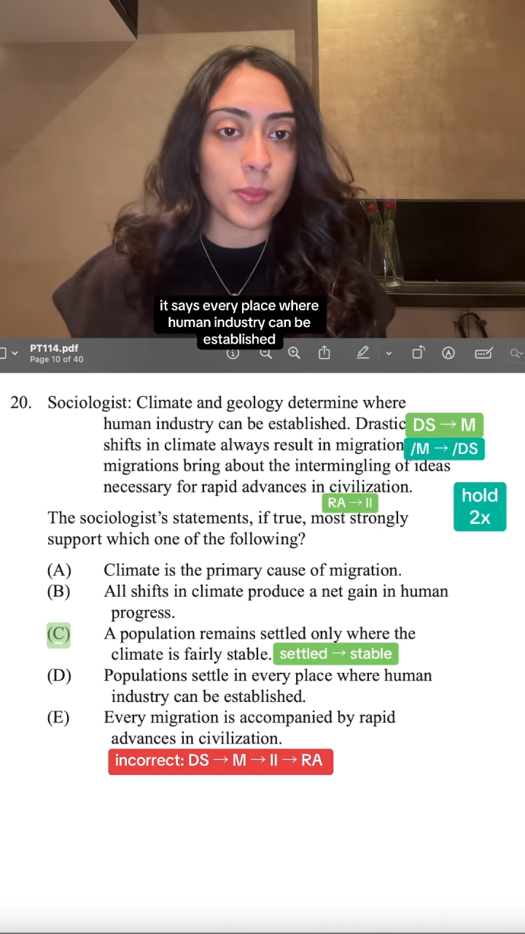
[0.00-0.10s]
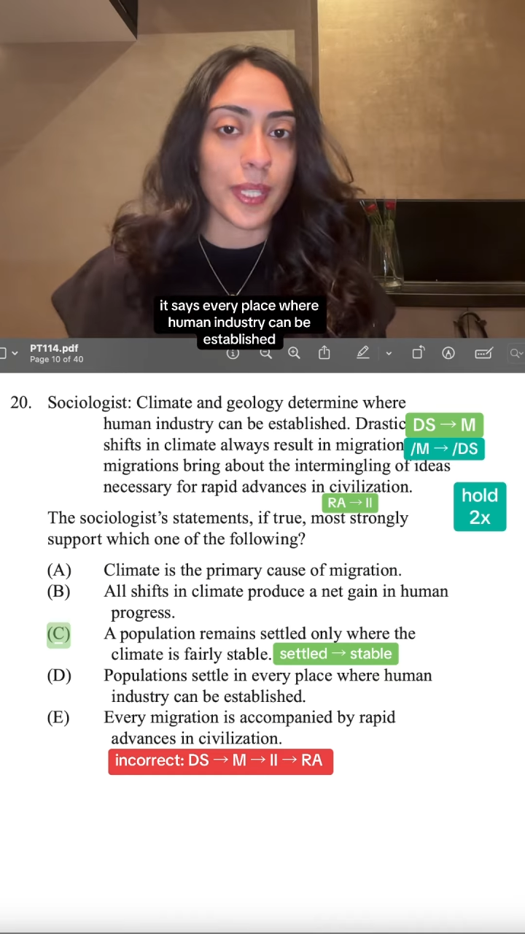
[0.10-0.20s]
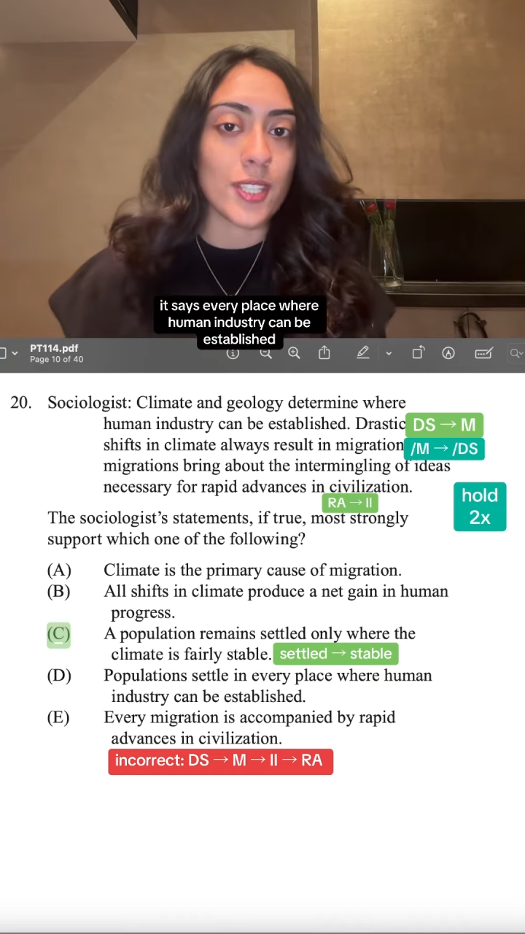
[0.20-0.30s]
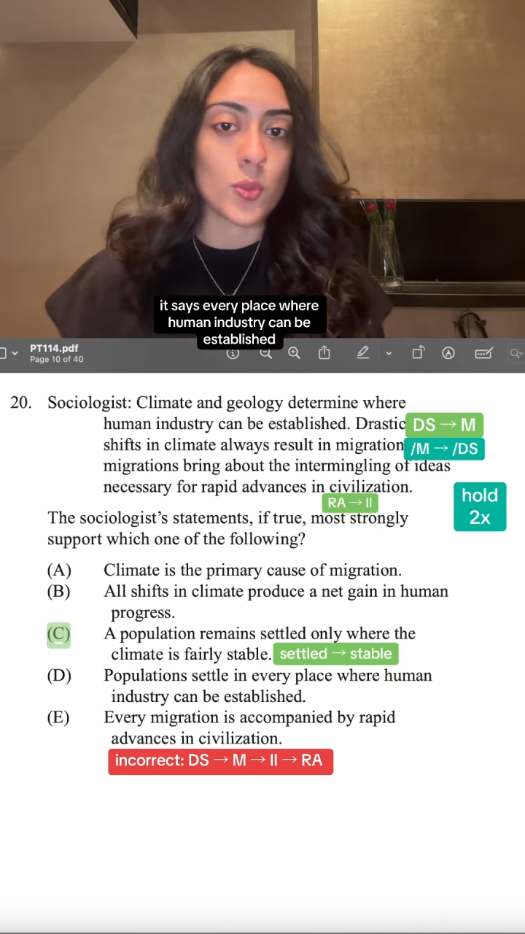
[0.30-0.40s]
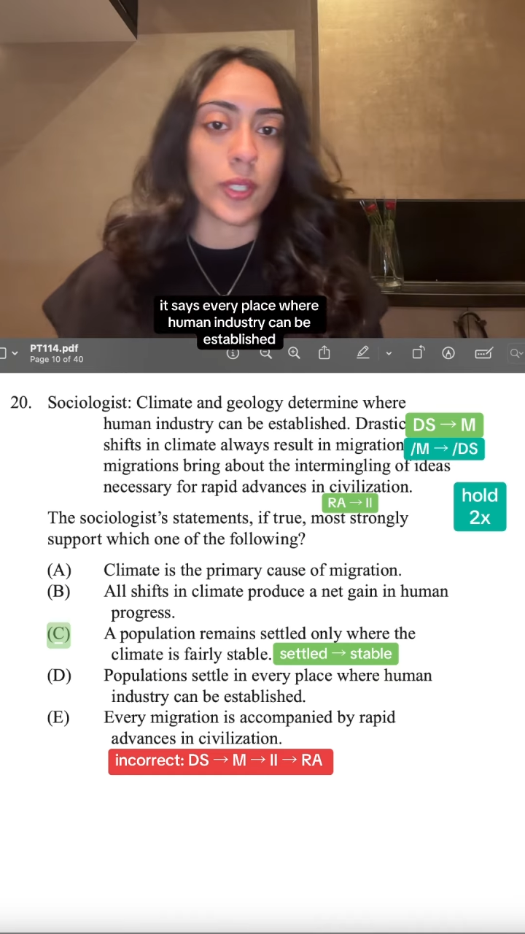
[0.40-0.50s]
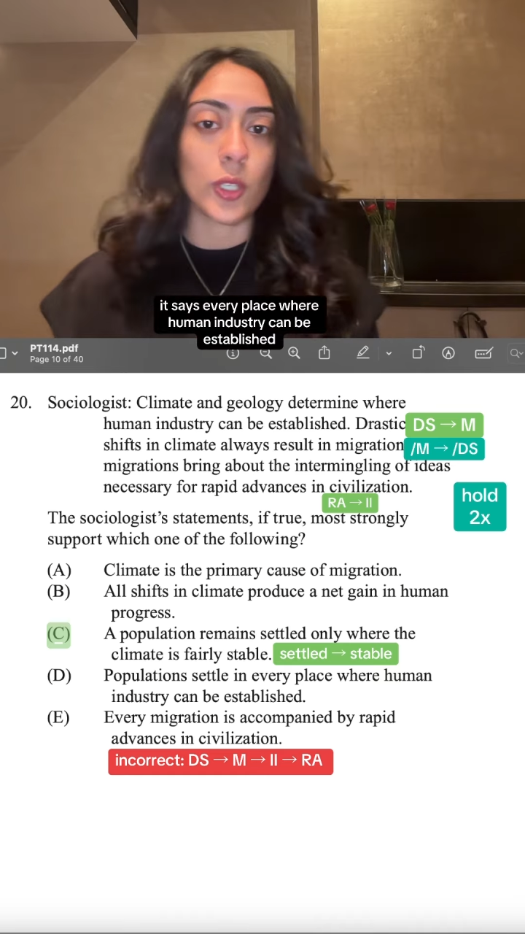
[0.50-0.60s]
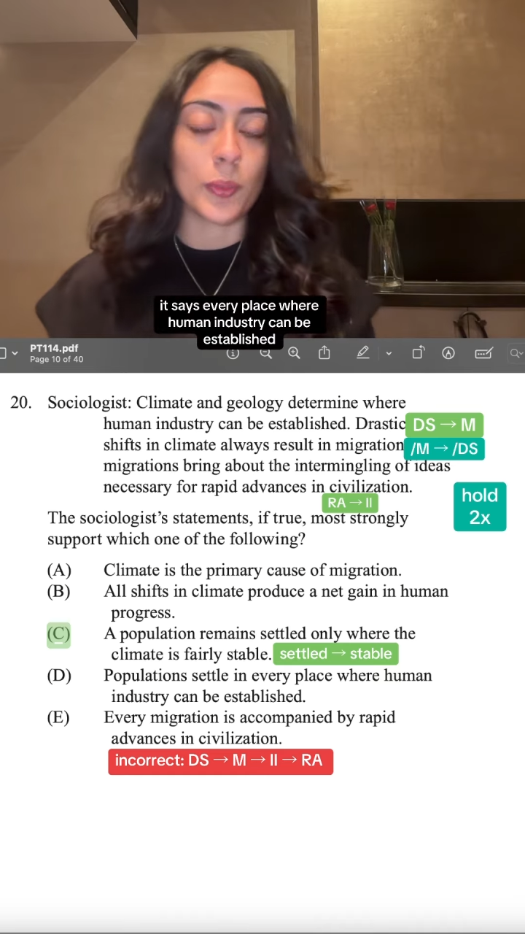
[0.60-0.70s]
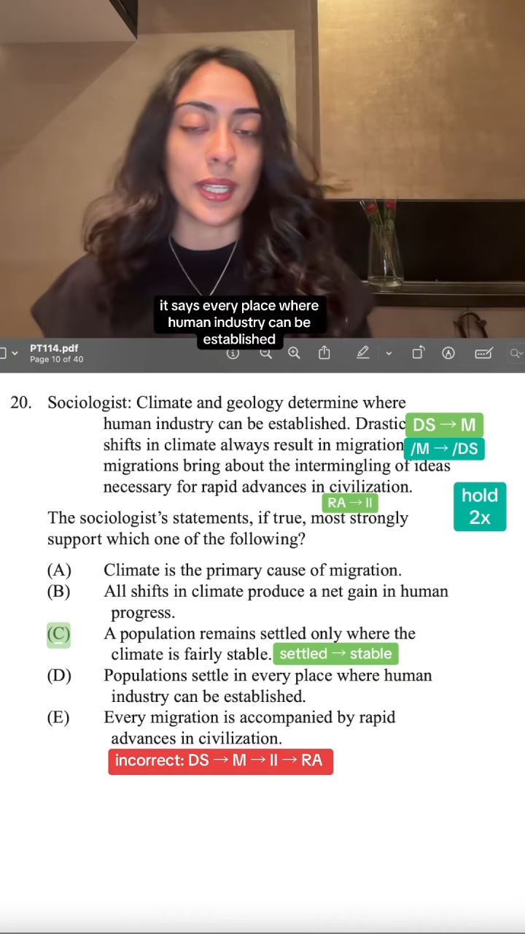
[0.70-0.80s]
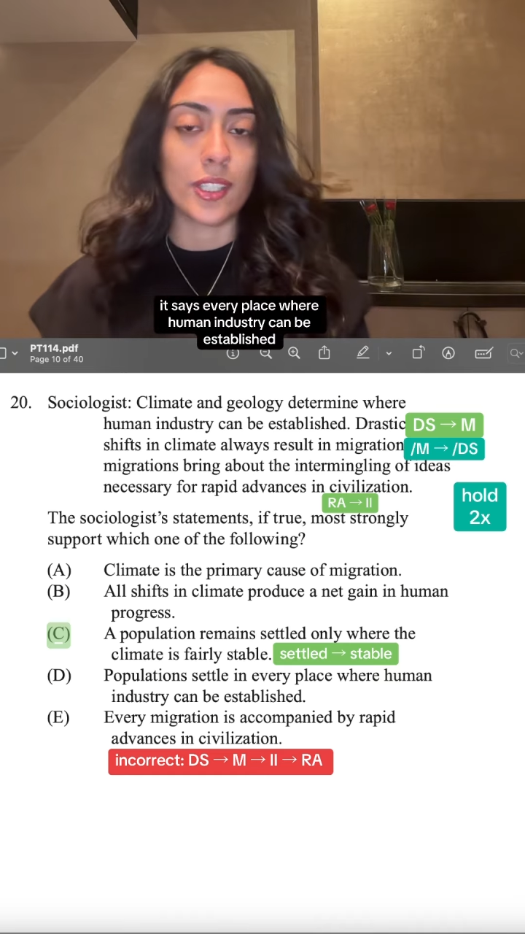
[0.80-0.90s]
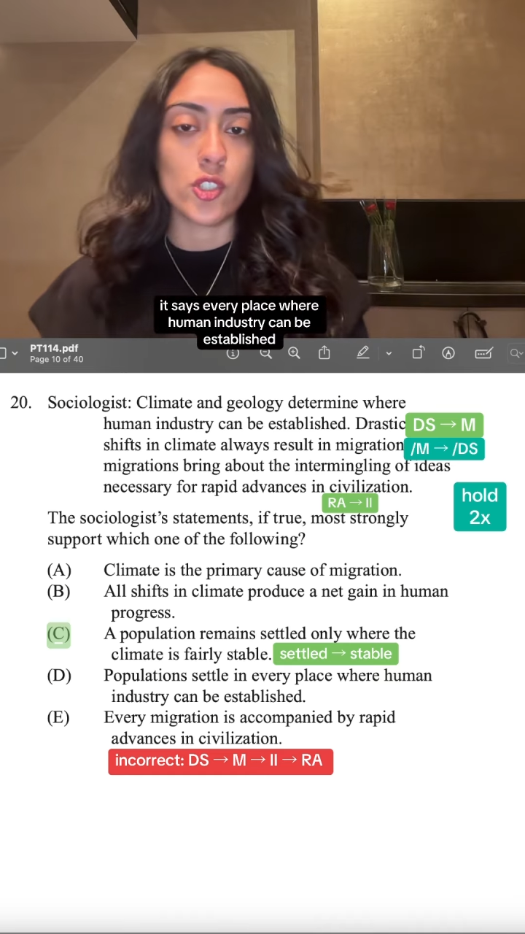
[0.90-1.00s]
place where
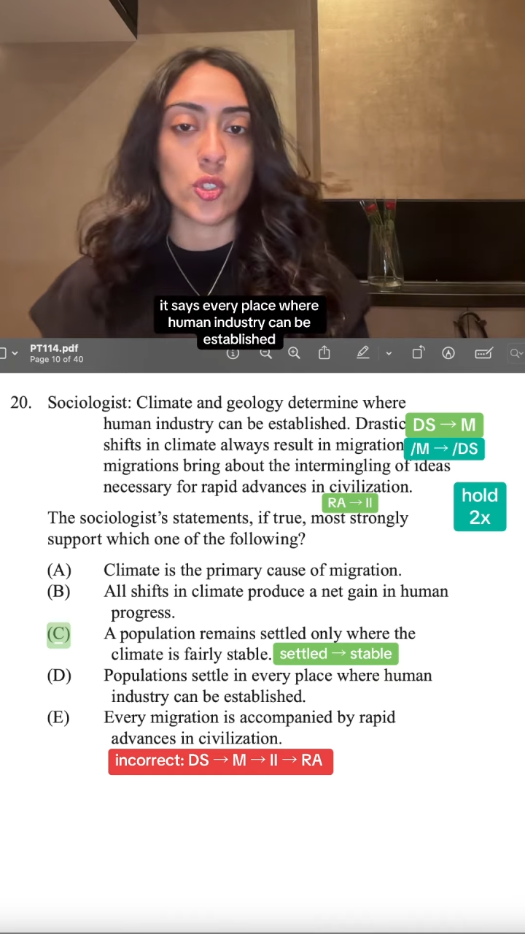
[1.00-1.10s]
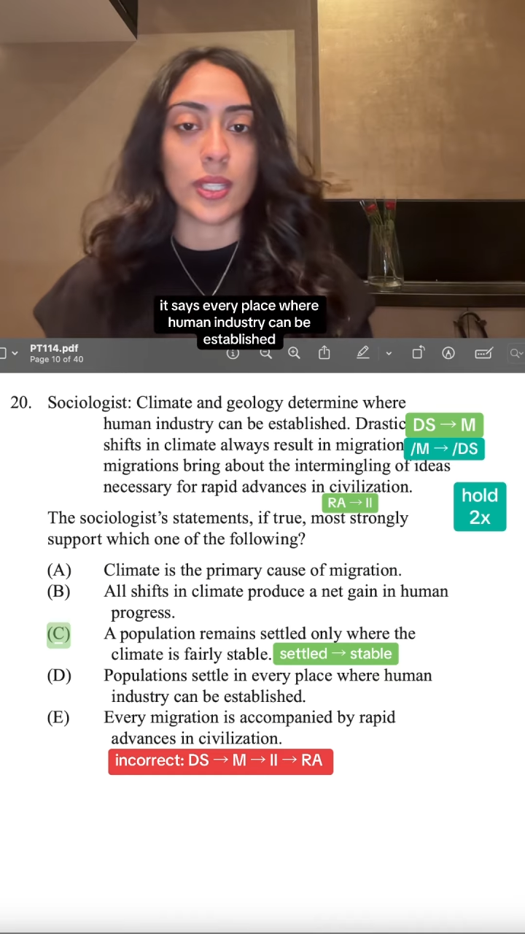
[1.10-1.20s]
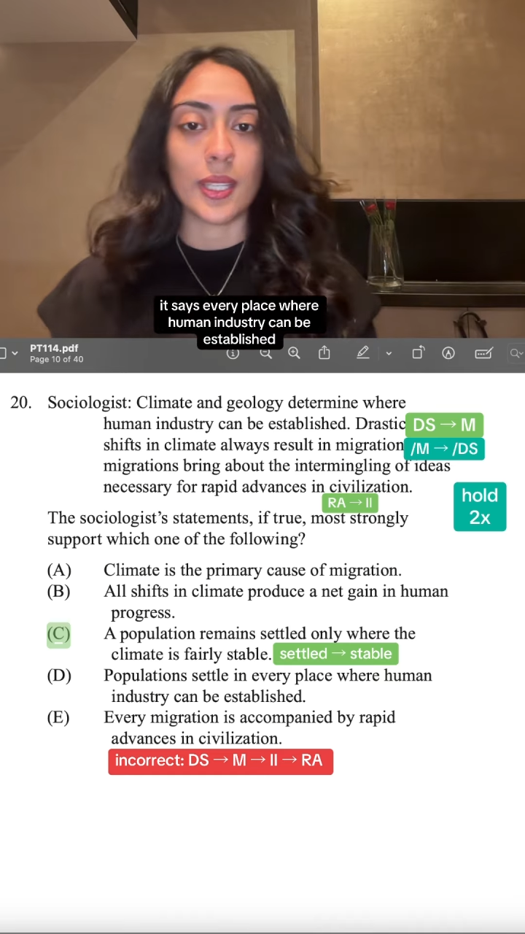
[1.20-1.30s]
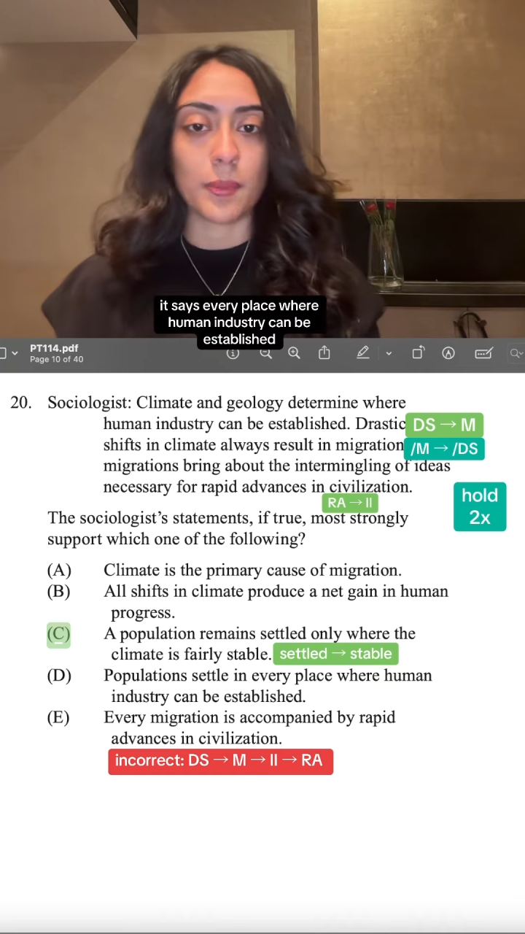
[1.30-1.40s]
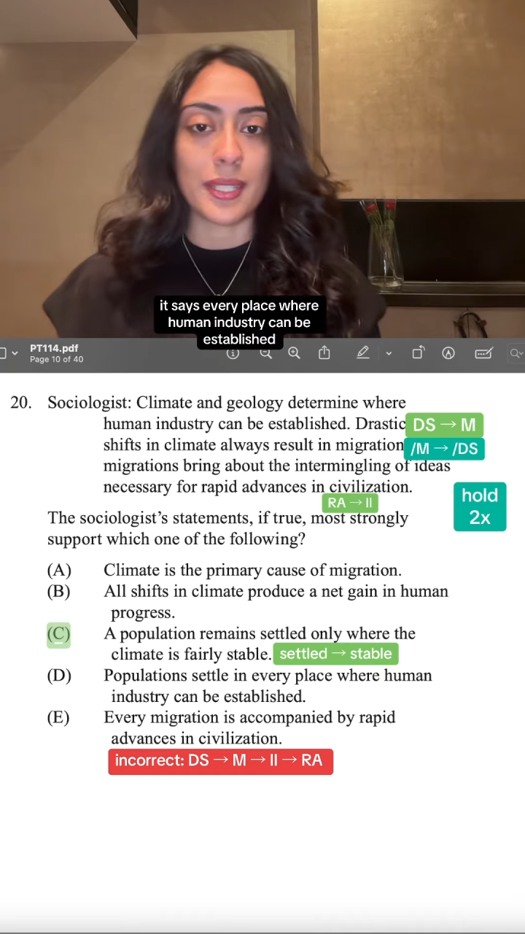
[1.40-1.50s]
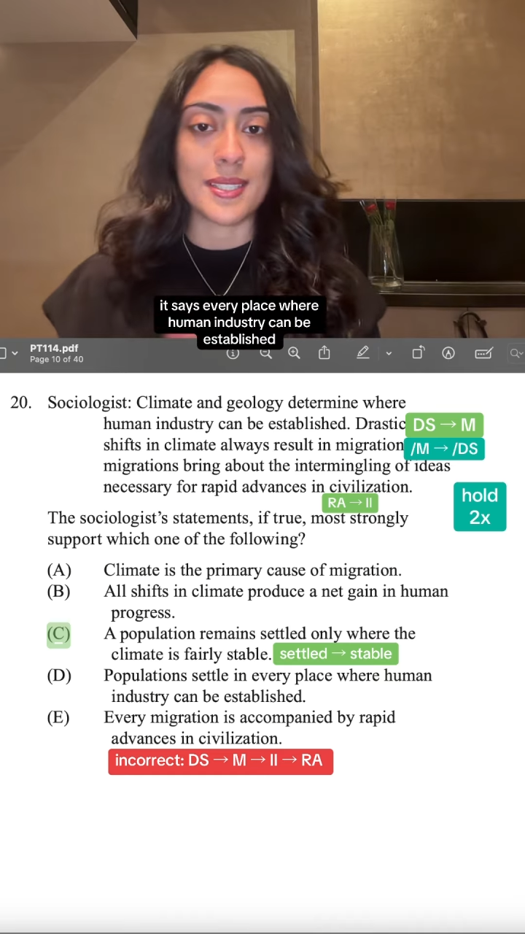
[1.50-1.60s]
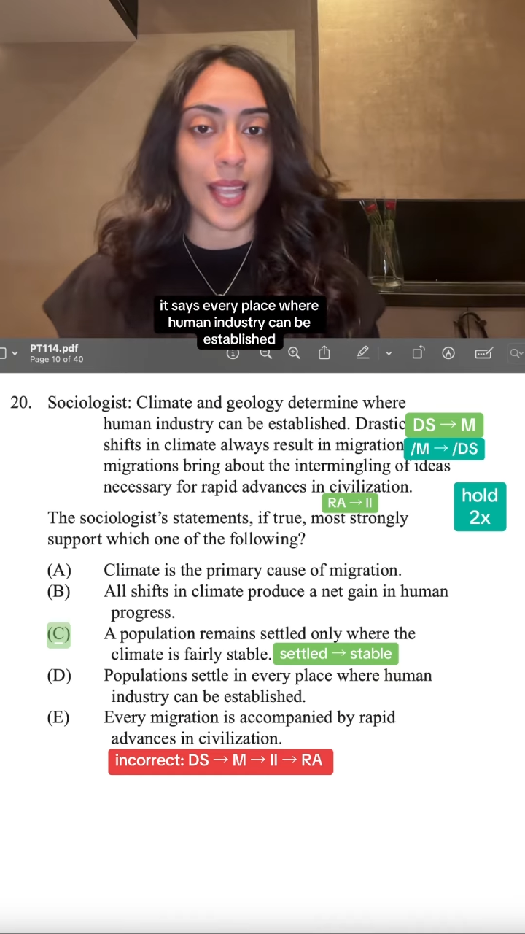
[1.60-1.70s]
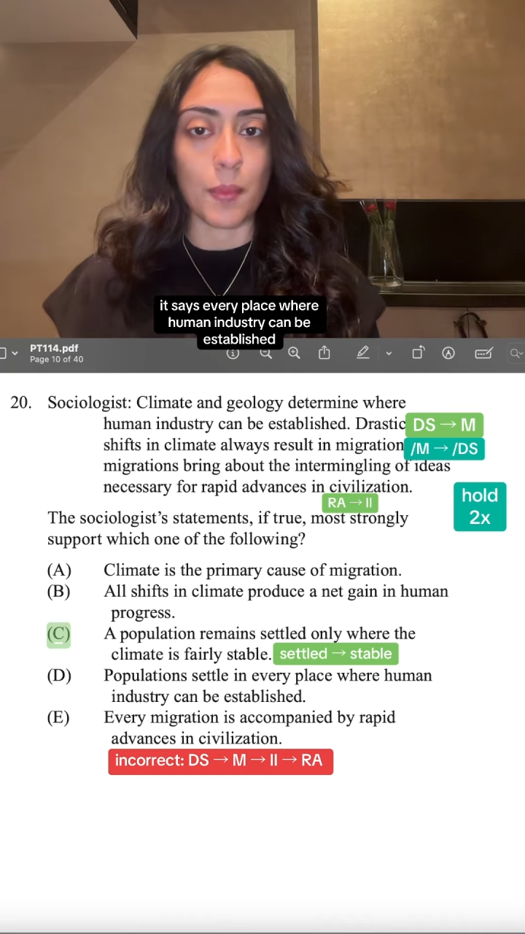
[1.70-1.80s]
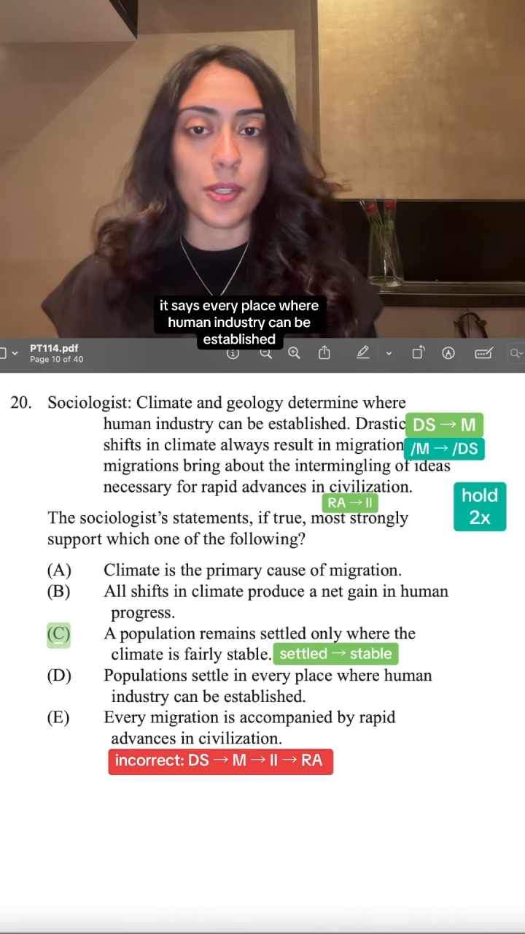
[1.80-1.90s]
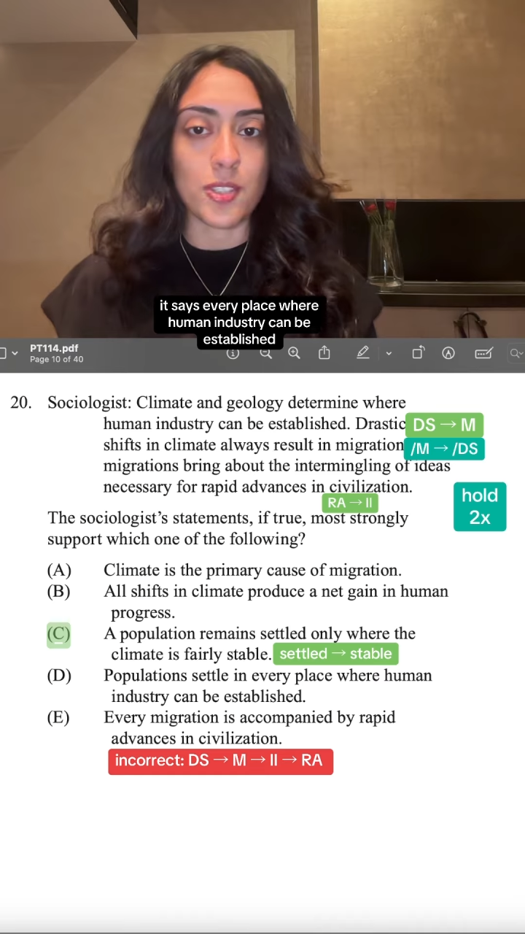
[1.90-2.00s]
human industry can be
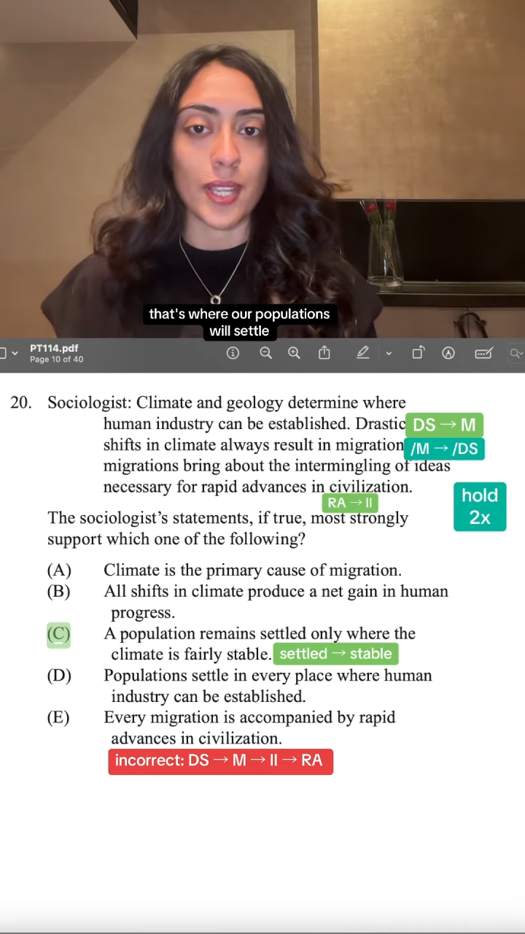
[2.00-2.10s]
established,